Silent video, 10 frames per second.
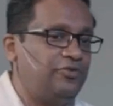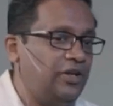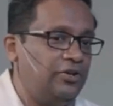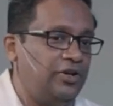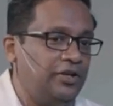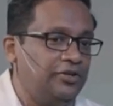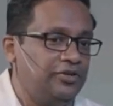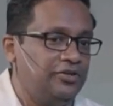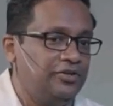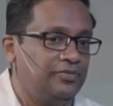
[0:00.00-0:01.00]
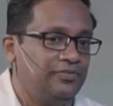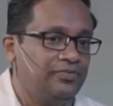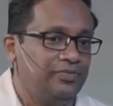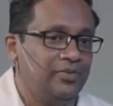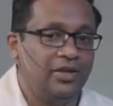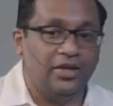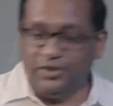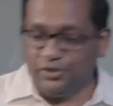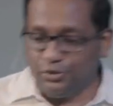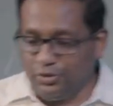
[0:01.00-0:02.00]
In the short run, we can always
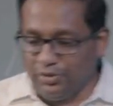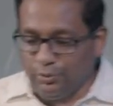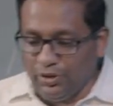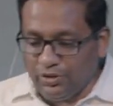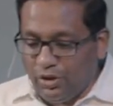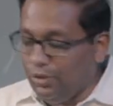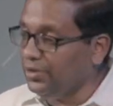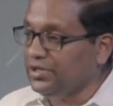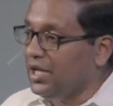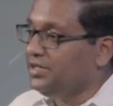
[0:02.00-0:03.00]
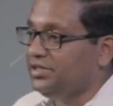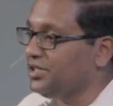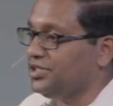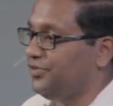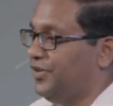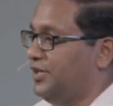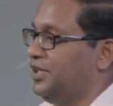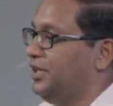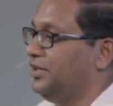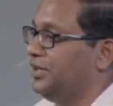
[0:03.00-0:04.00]
justify telling a lie. We can
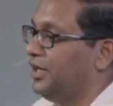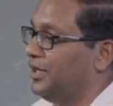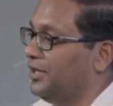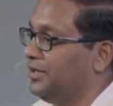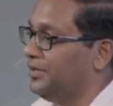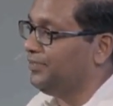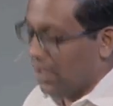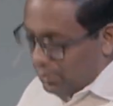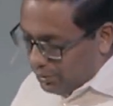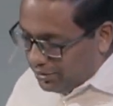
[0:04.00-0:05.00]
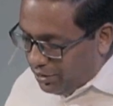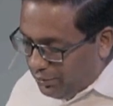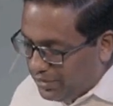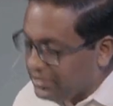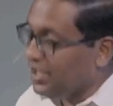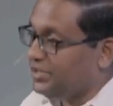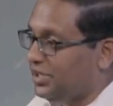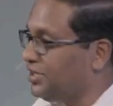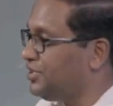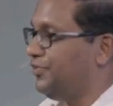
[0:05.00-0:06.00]
always justify cheating a friend. We can
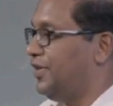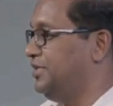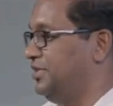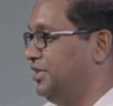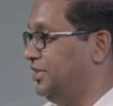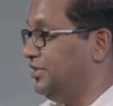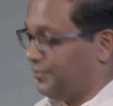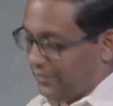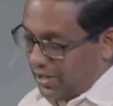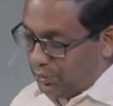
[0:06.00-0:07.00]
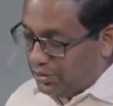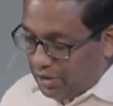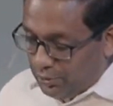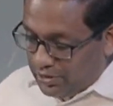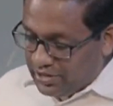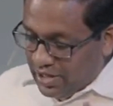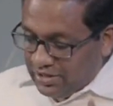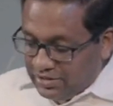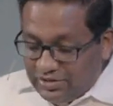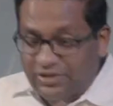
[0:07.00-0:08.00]
always justify taking a
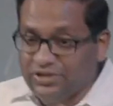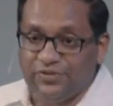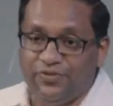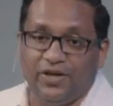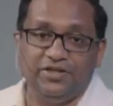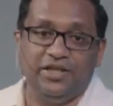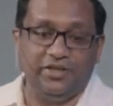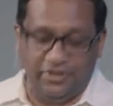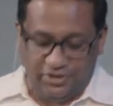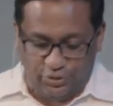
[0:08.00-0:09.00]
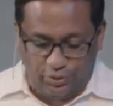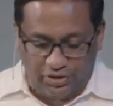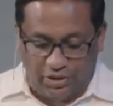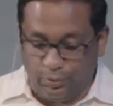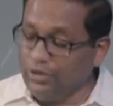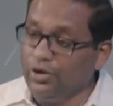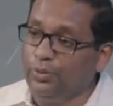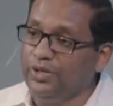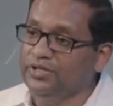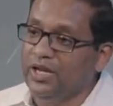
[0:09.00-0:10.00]
shortcut. We can always justify
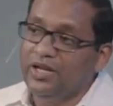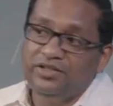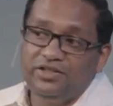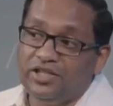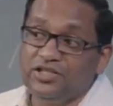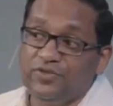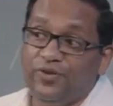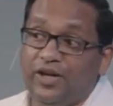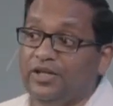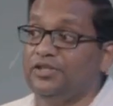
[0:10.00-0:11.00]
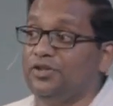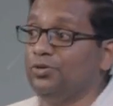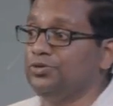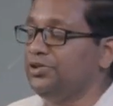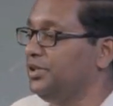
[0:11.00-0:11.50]
indulging in our fantasies.